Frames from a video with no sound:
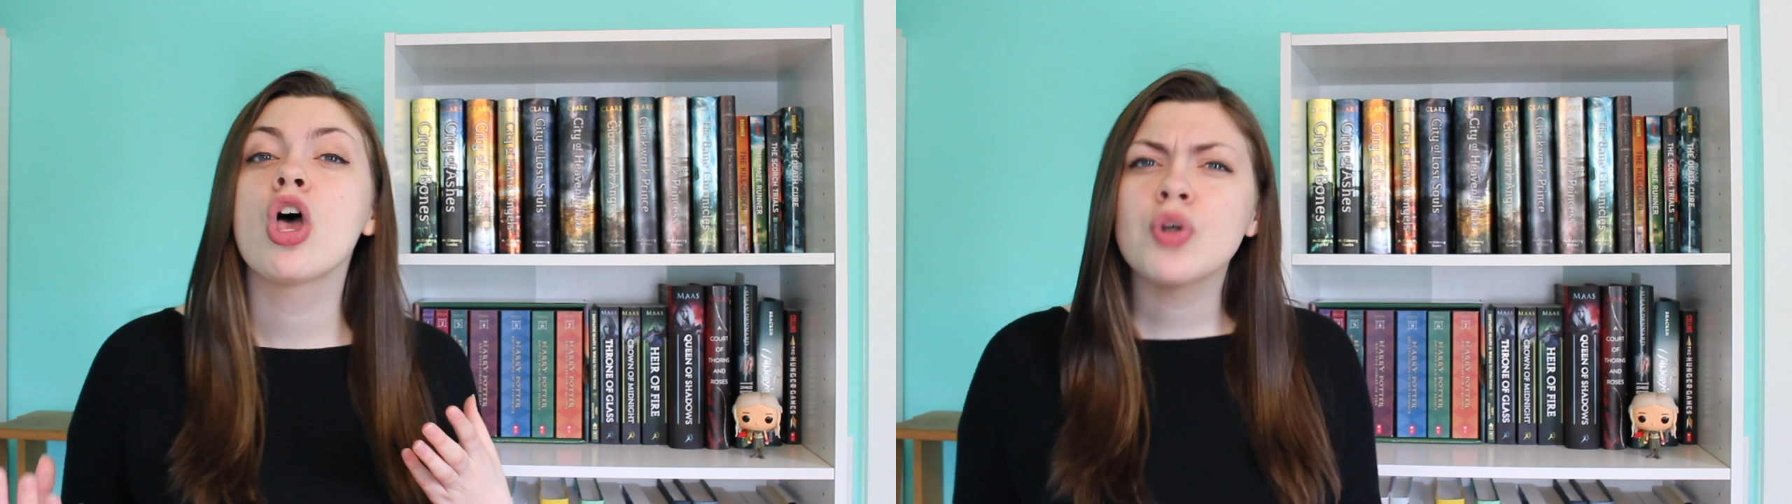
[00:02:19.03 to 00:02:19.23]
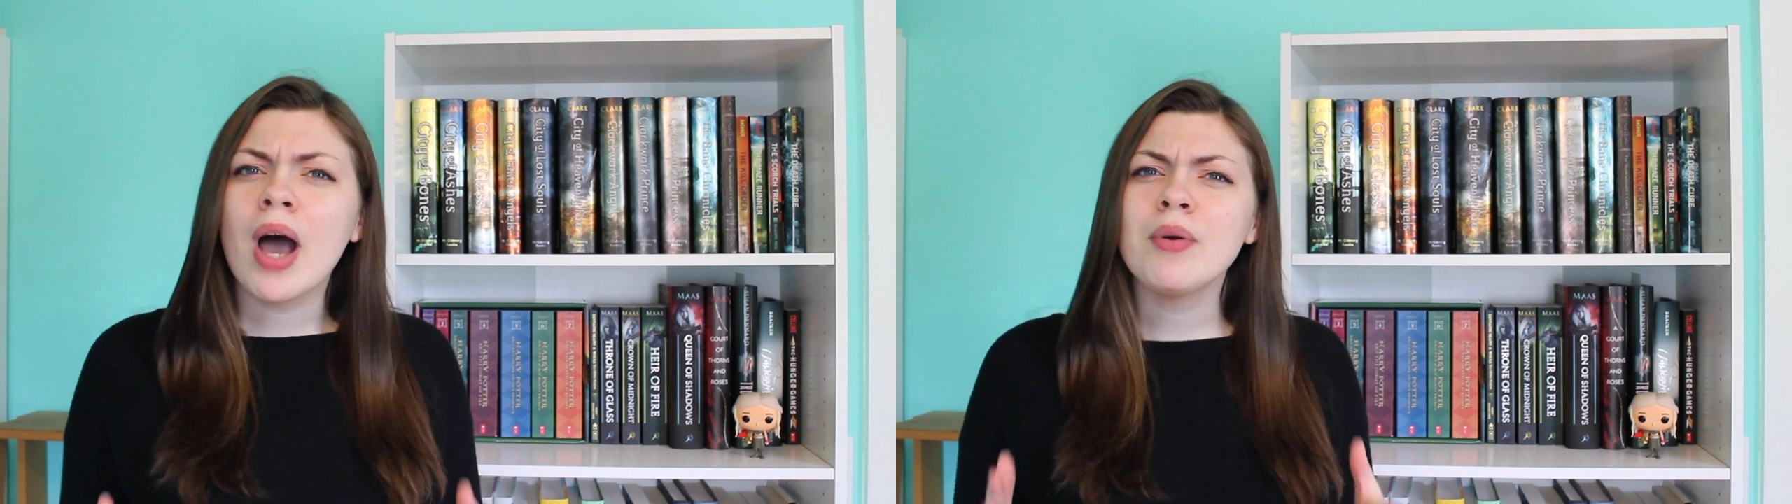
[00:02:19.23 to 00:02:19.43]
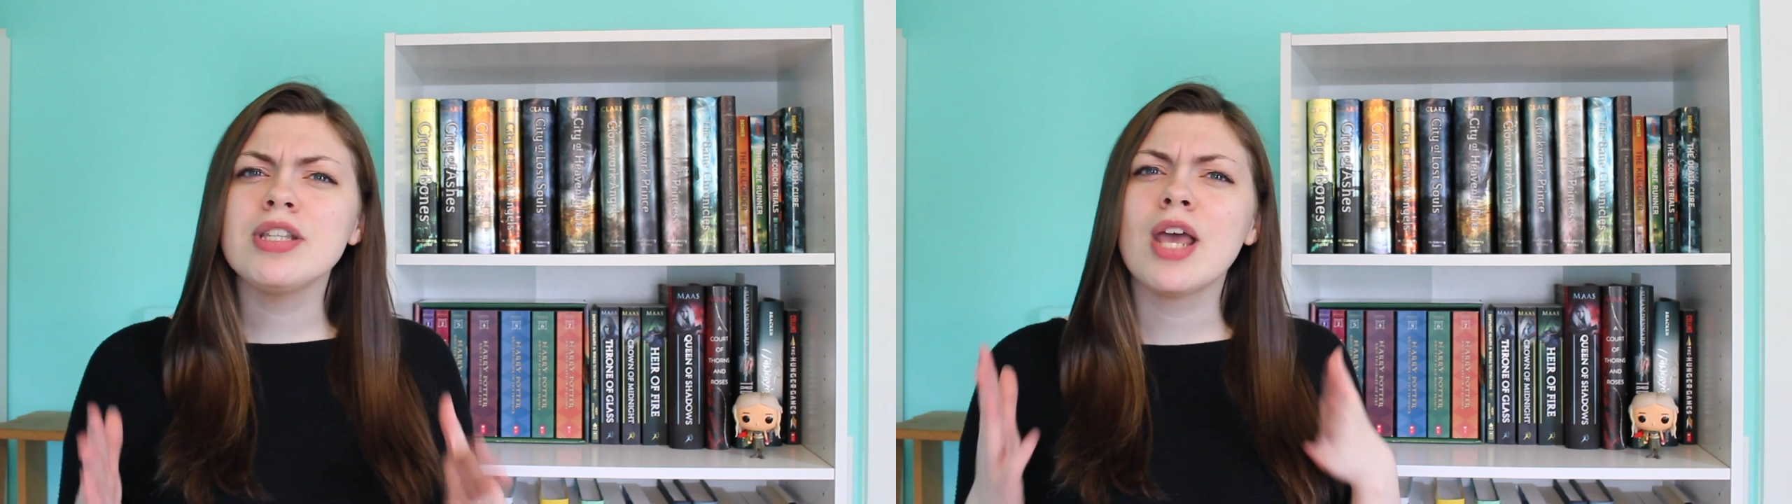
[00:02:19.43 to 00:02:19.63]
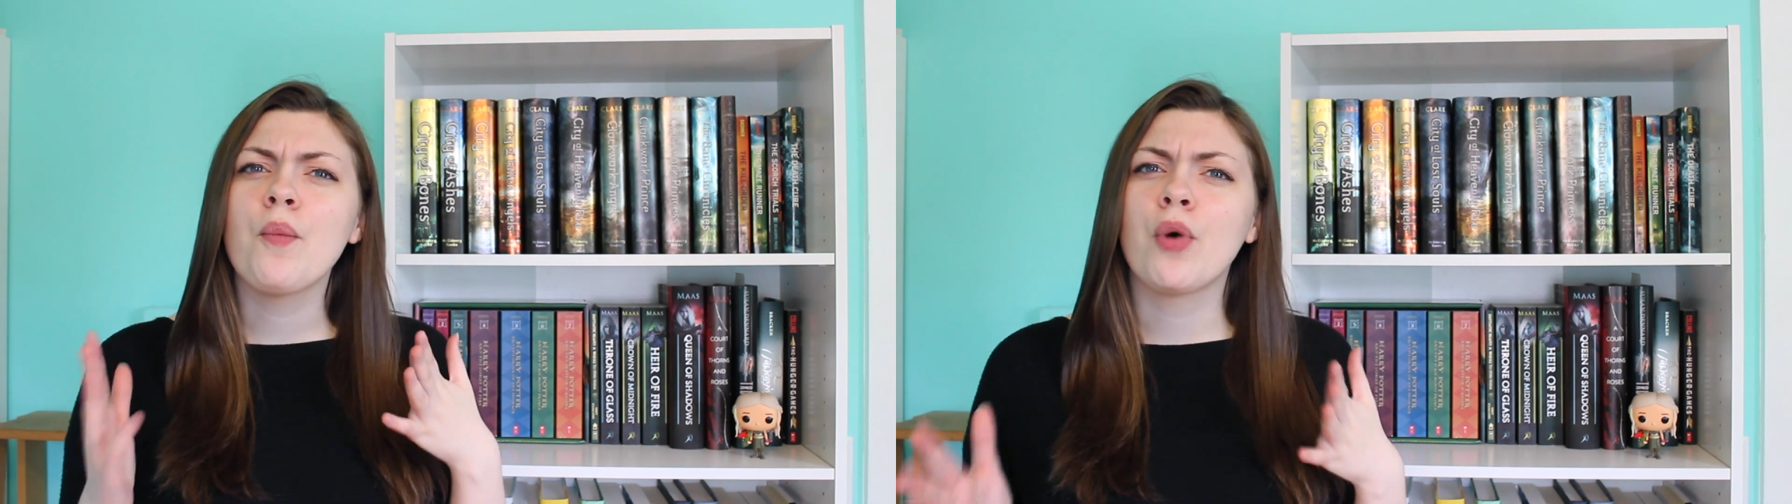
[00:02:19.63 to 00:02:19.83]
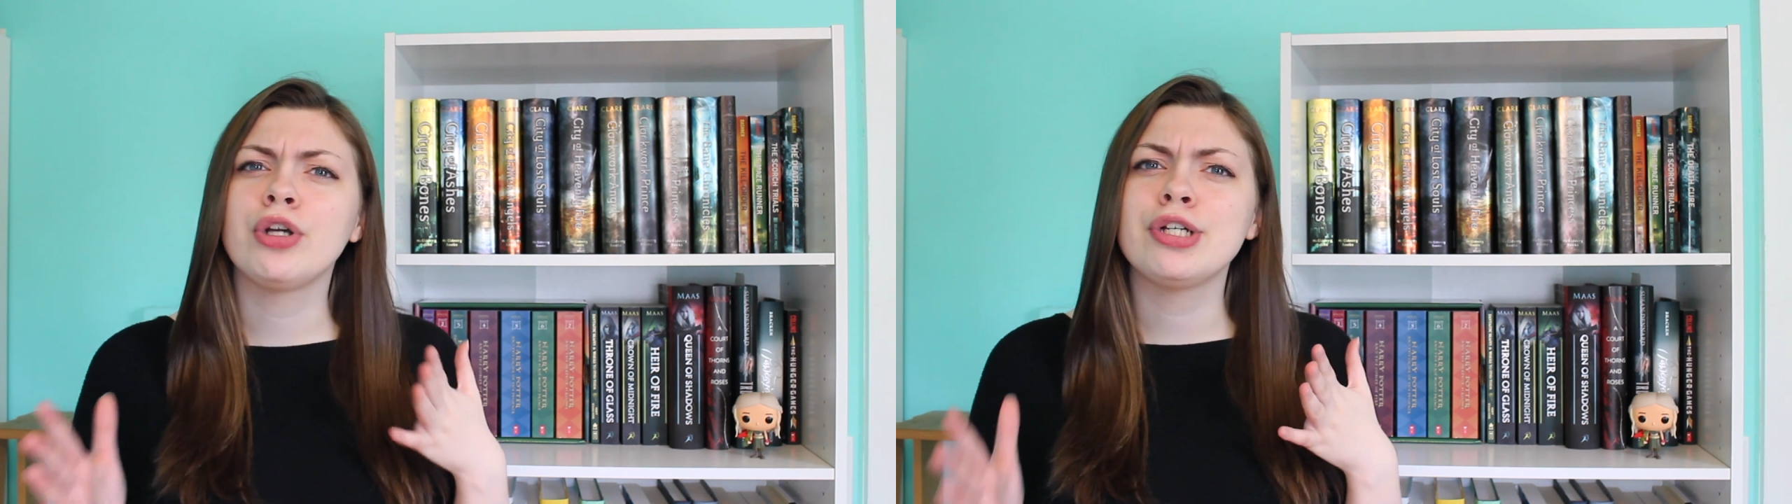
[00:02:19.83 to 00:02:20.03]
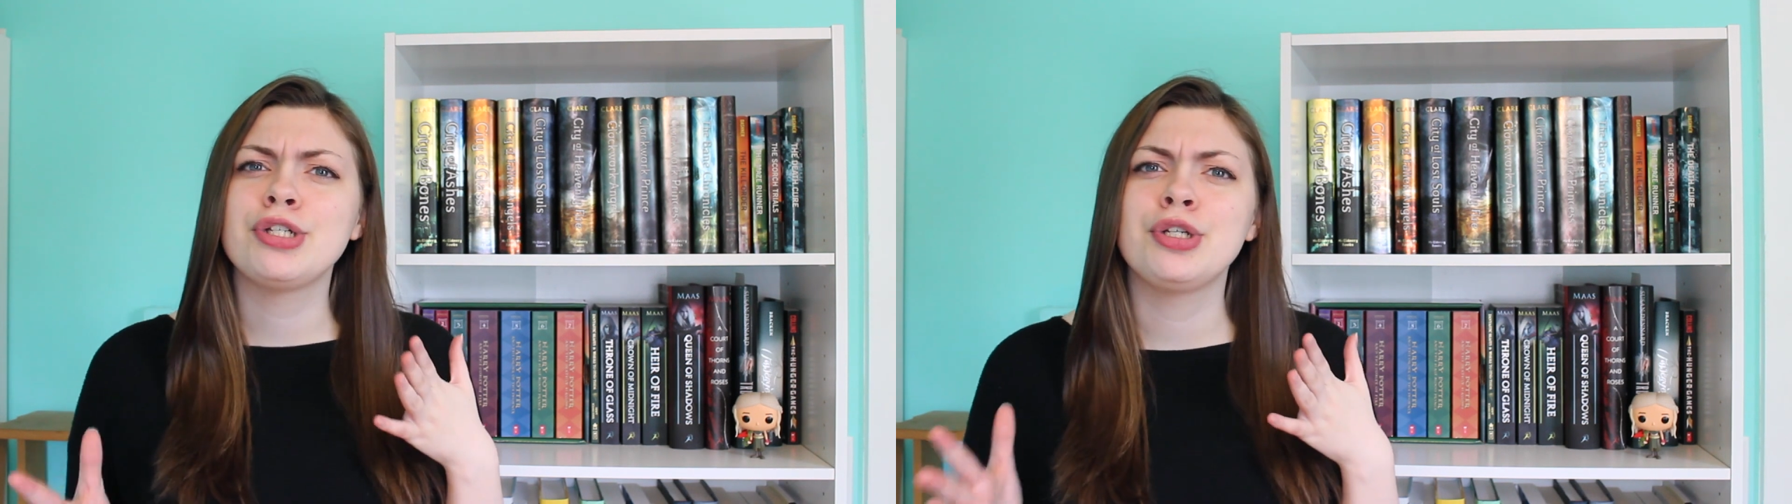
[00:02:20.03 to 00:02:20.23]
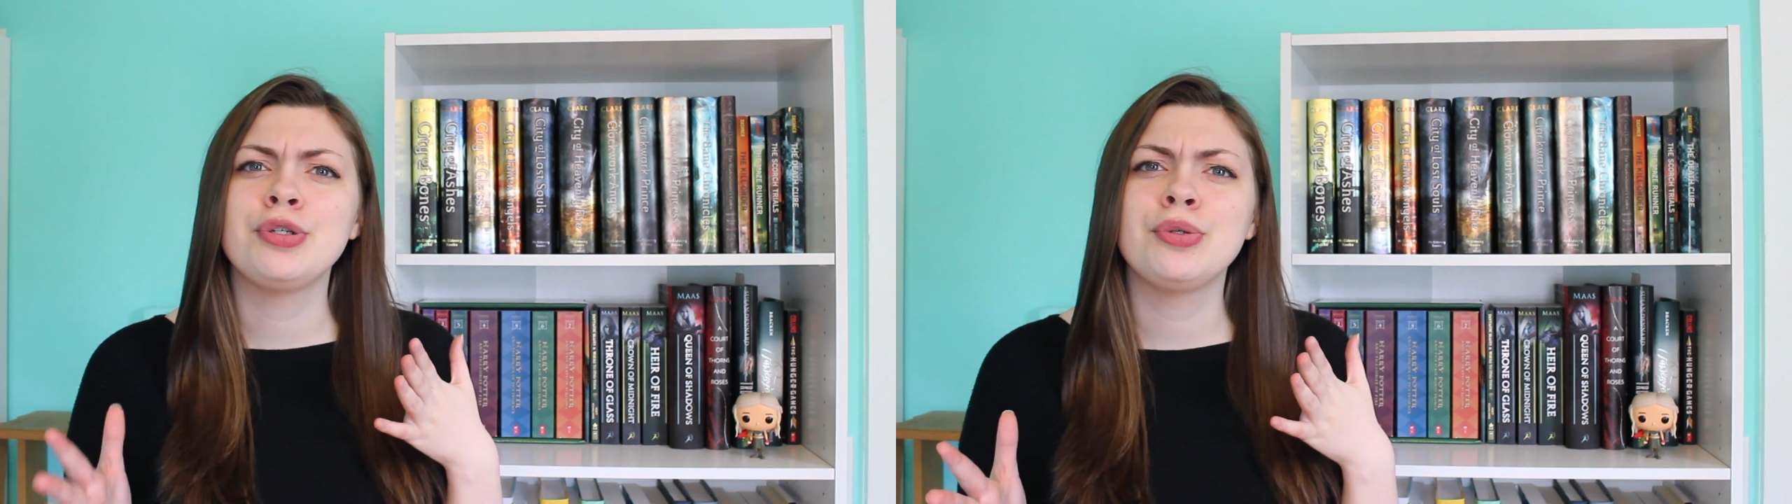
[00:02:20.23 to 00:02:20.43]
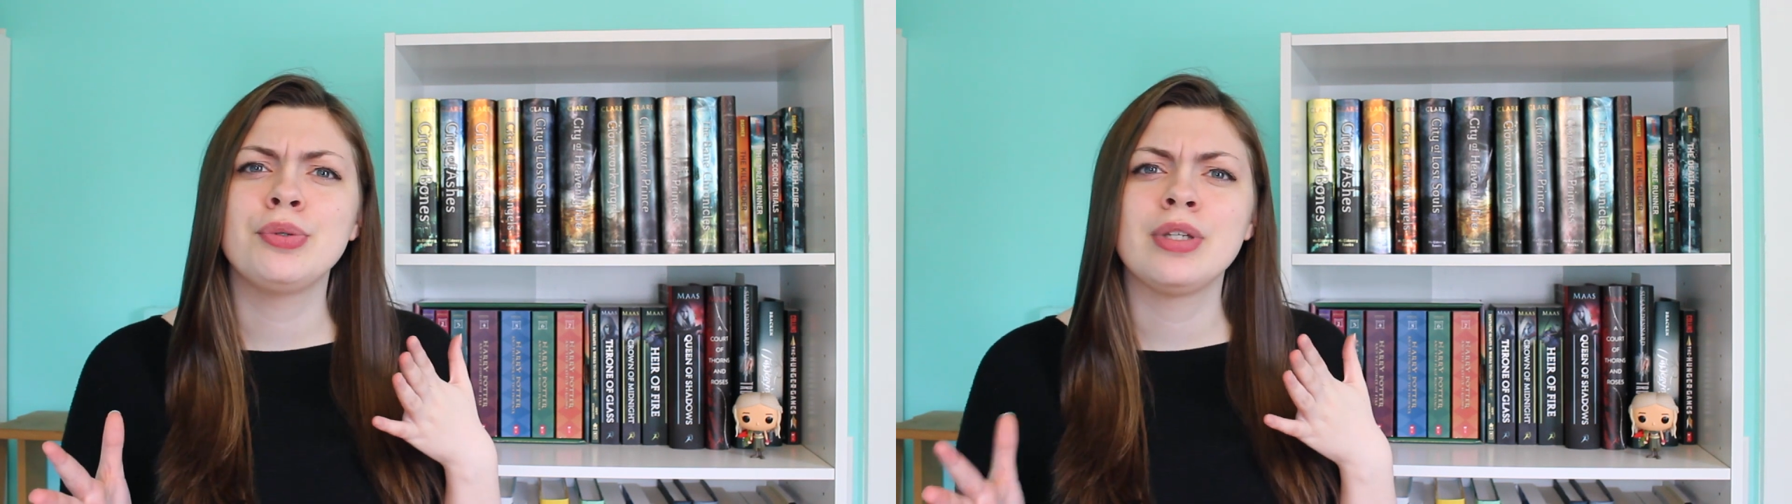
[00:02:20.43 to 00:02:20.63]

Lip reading: So I would say 1 to 2